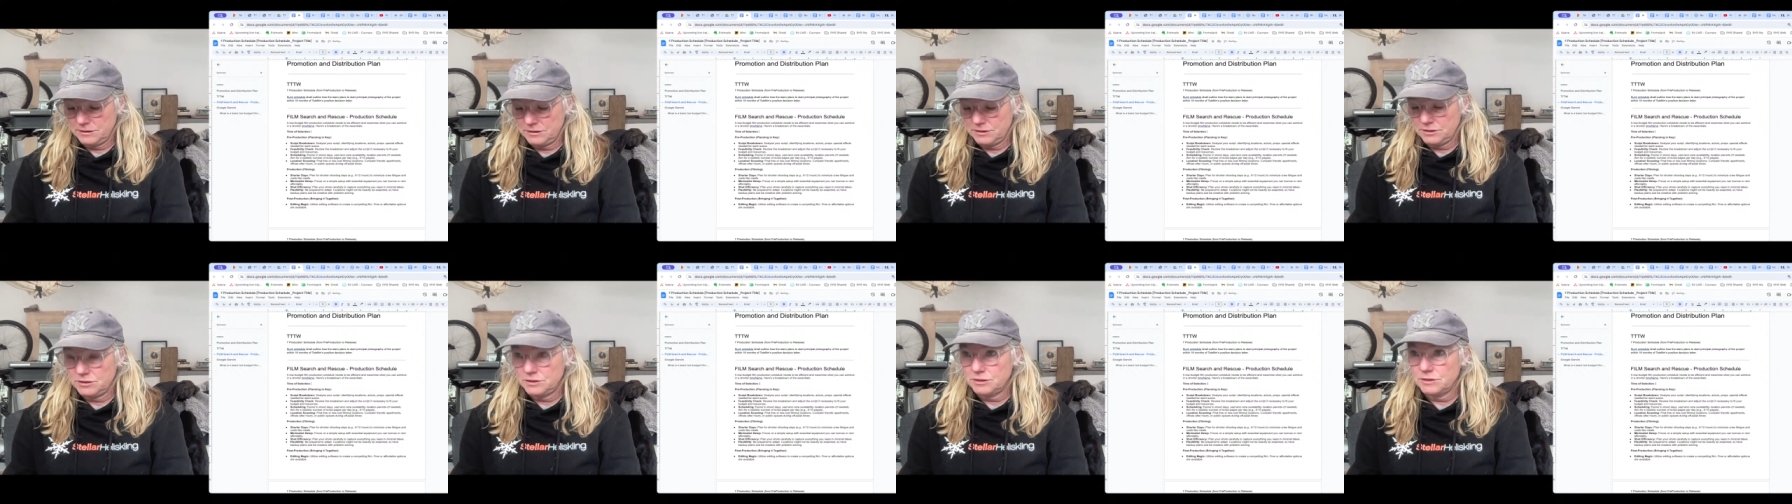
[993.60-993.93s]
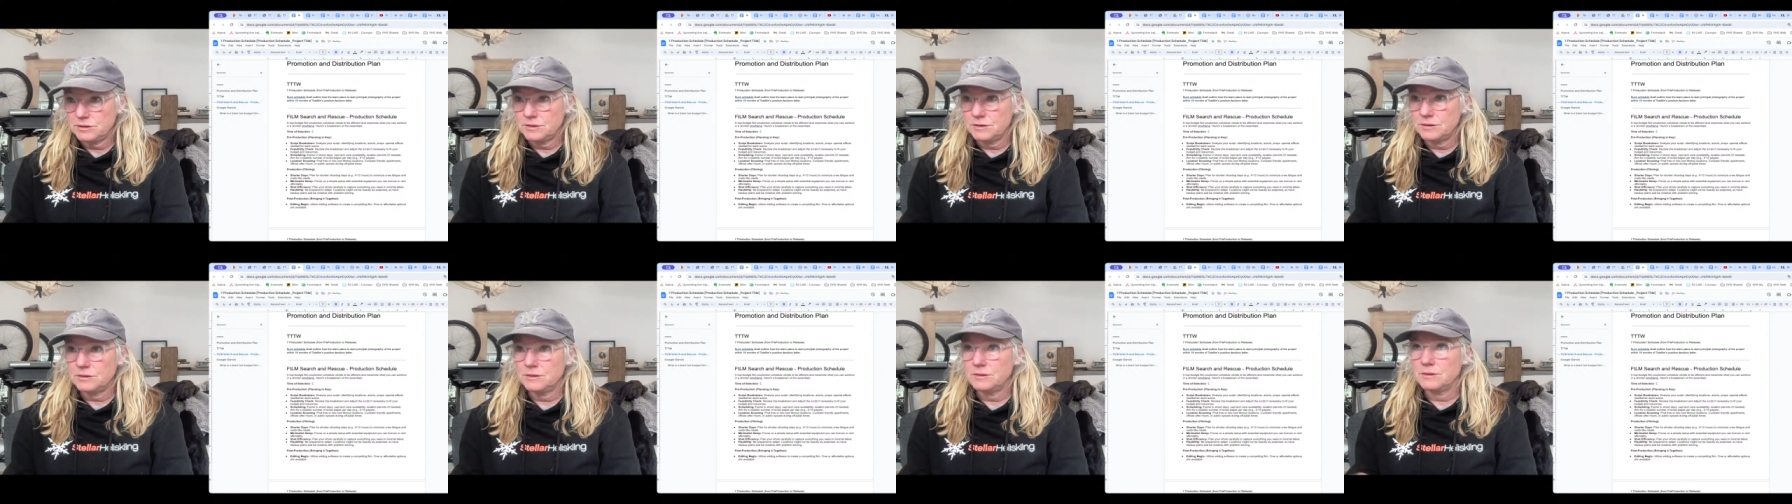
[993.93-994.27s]

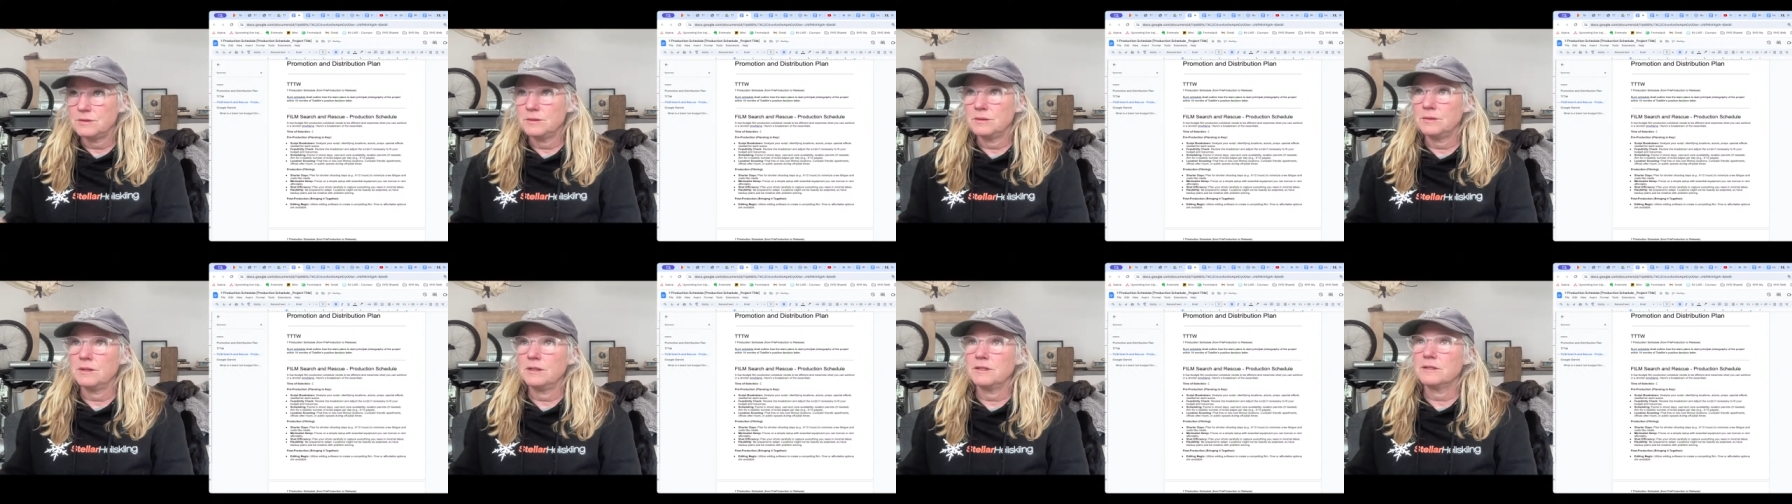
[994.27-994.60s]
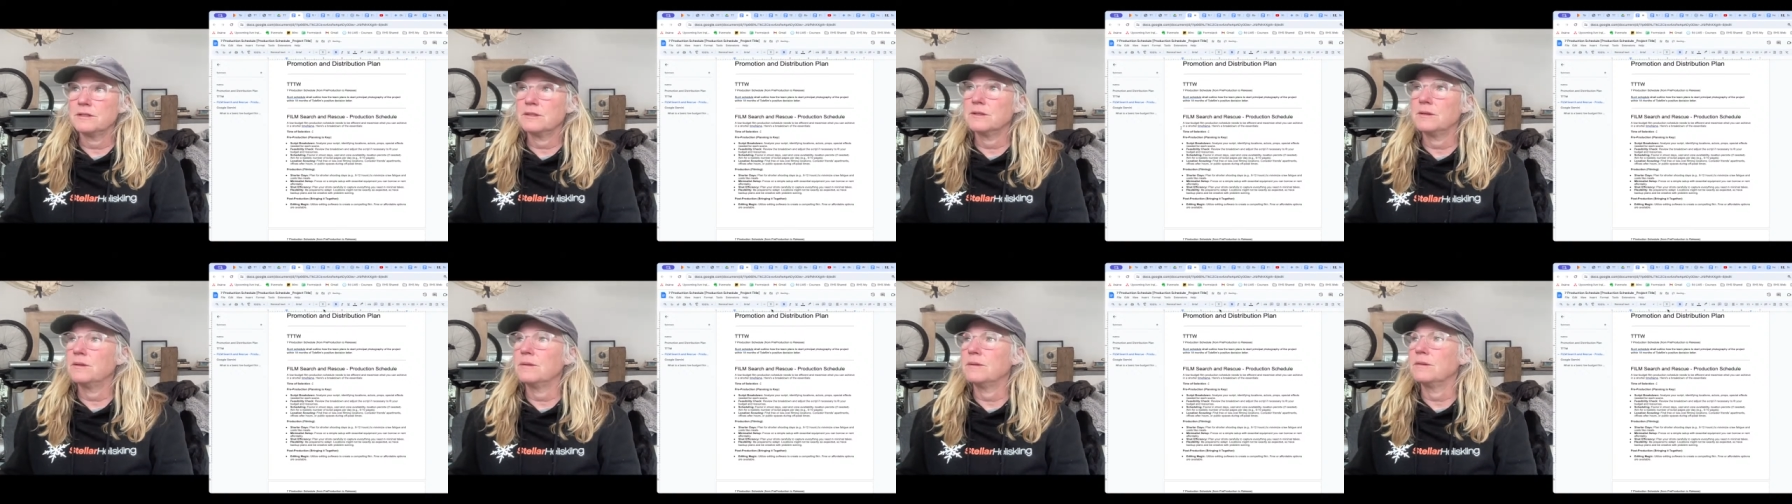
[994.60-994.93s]
to,
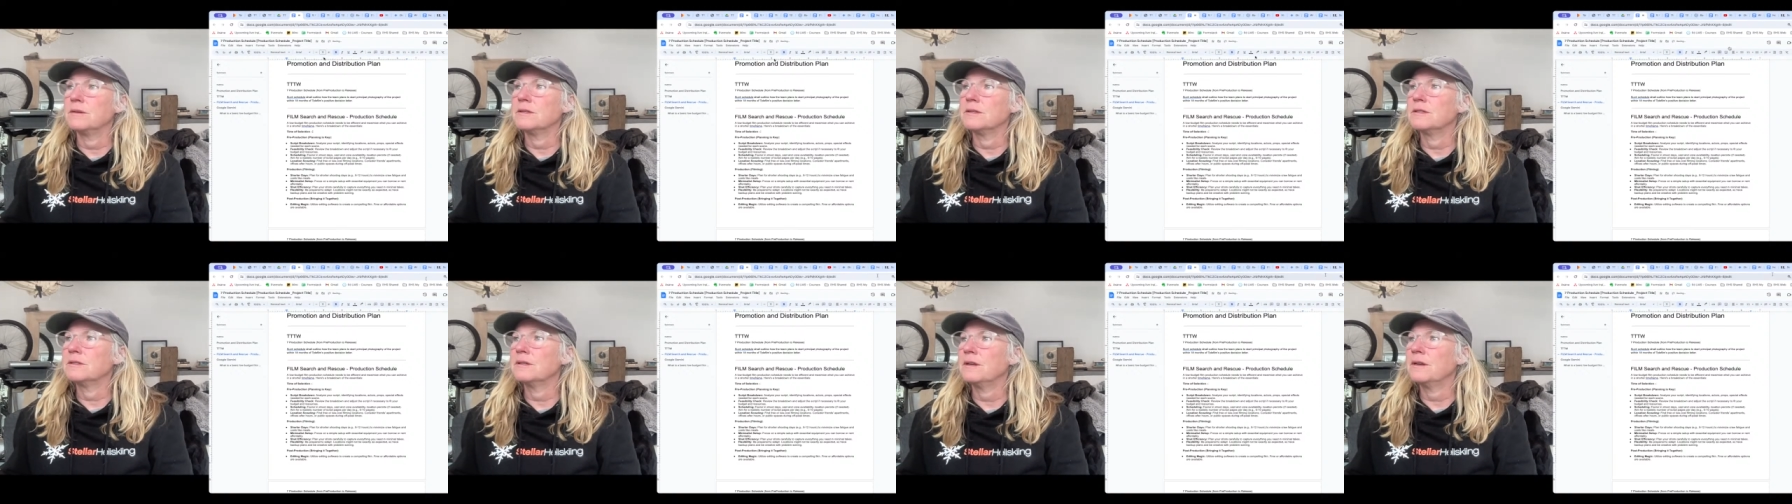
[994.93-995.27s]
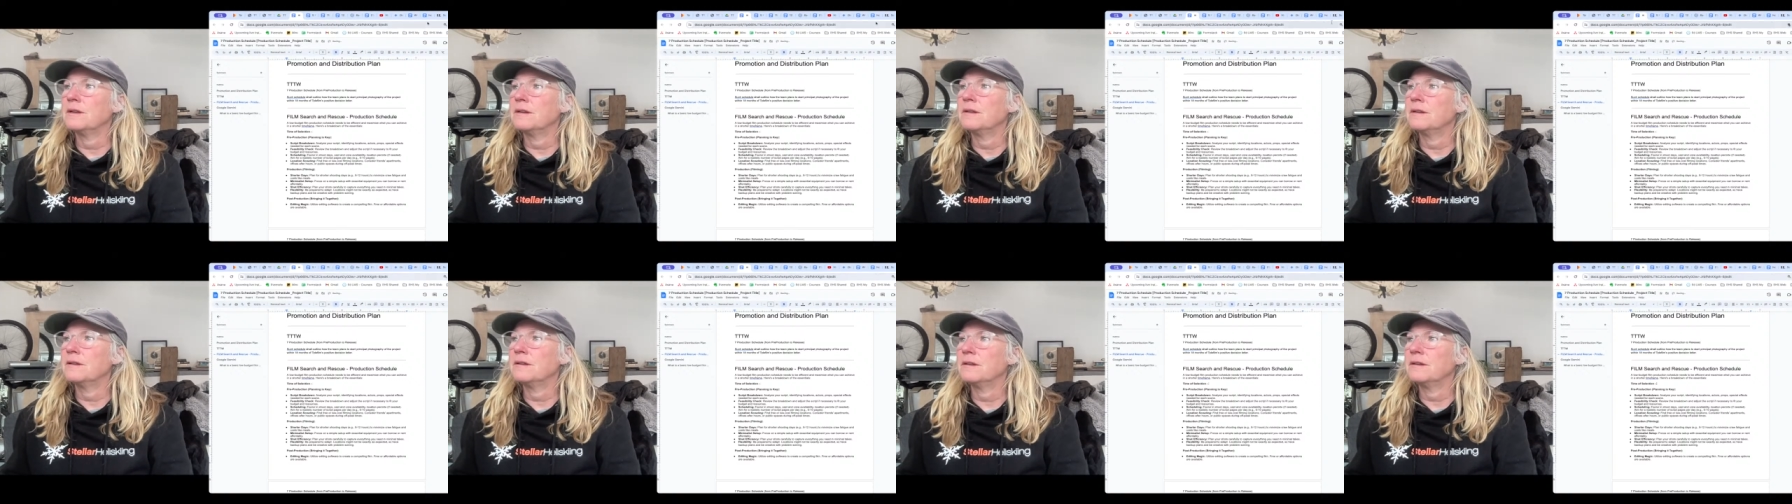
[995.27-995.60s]
let's go to
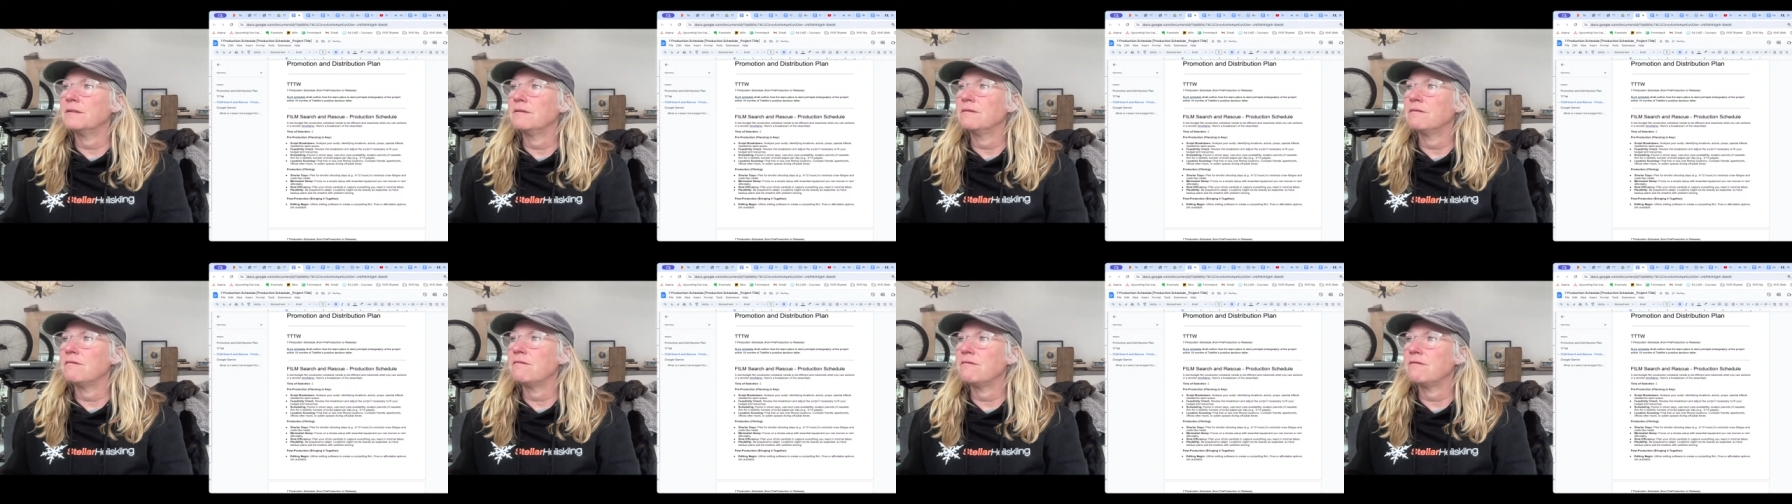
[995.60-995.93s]
Asana and